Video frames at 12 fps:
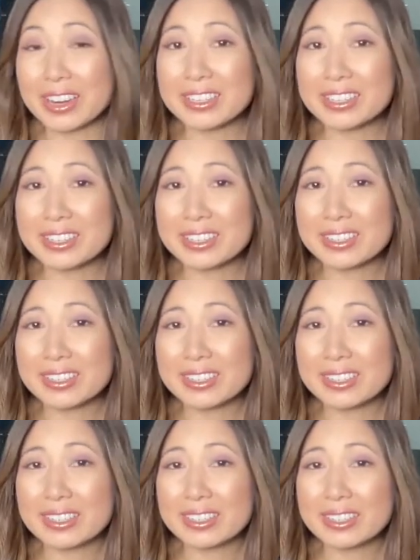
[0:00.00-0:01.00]
Right?
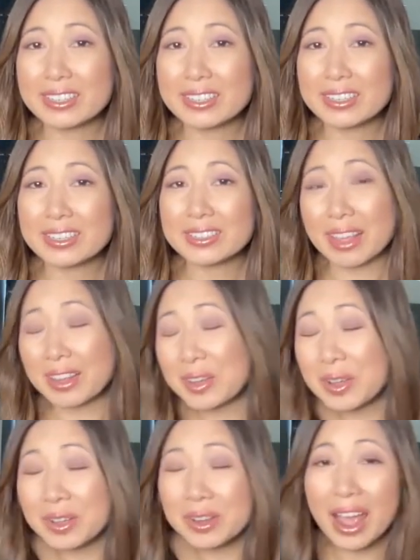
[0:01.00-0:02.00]
So
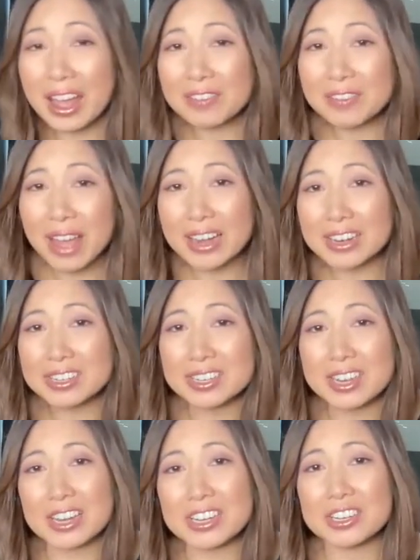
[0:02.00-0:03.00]
that could have added
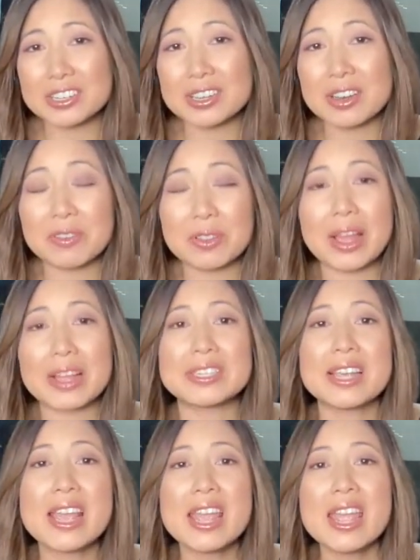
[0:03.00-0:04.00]
to tensions.
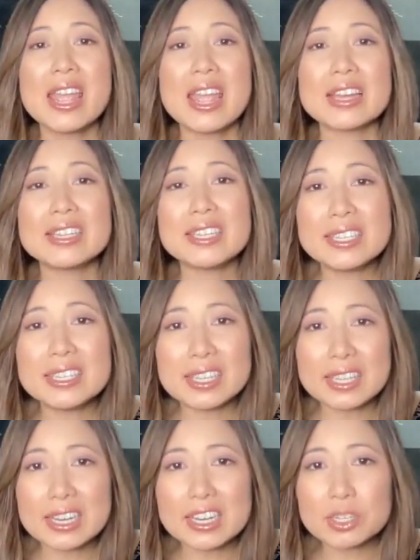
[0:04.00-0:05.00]
Nevertheless, in a since
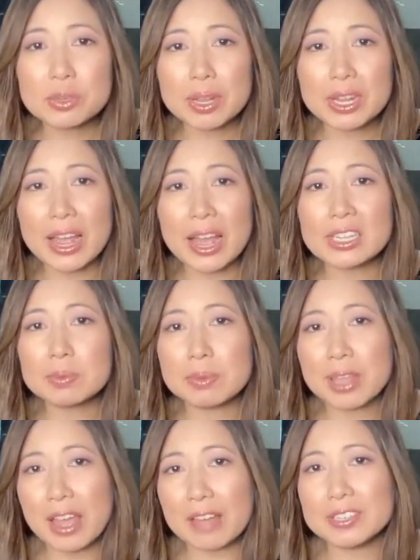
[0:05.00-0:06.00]
deleted tweet,
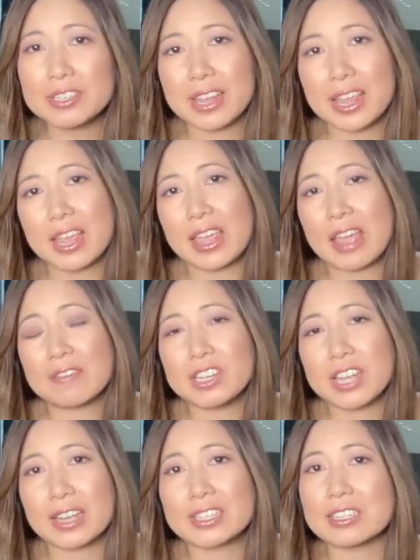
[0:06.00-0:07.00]
S B F saying F
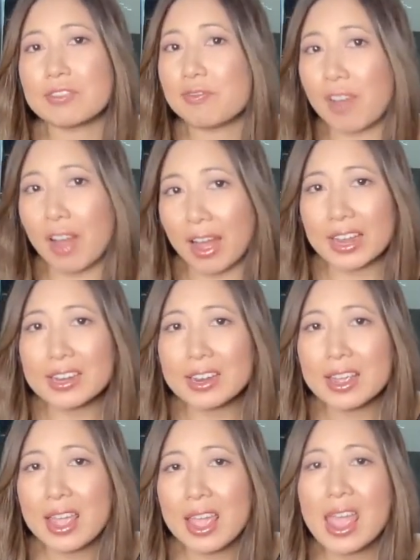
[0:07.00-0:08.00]
T X is
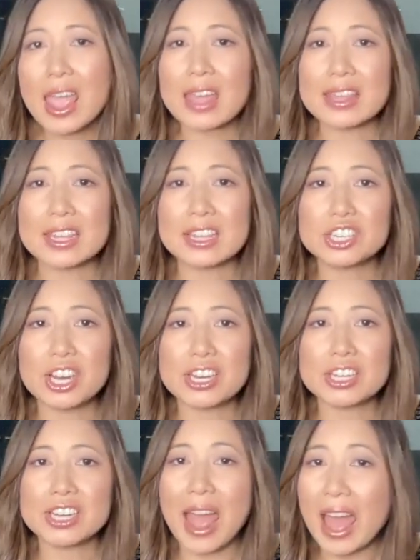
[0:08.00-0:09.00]
fine and the
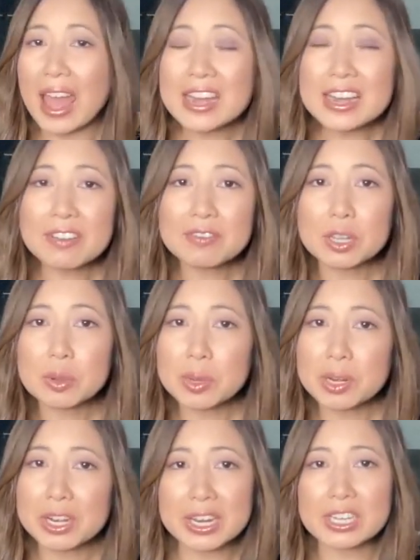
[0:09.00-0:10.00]
exchange had enough
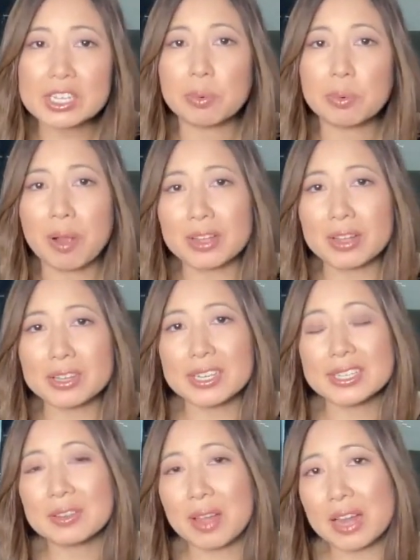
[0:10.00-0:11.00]
liquidity to
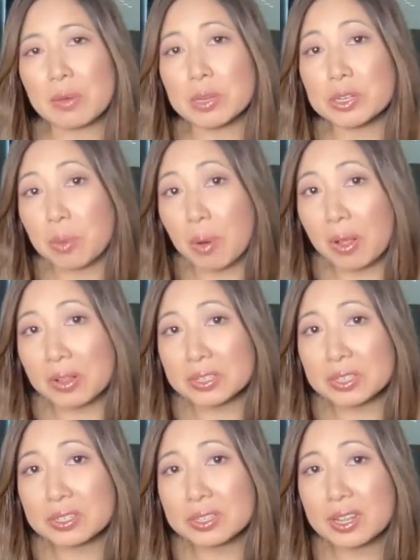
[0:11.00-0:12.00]
process client
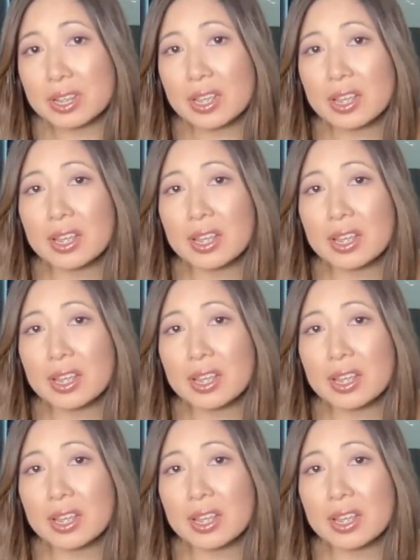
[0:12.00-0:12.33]
withdrawals.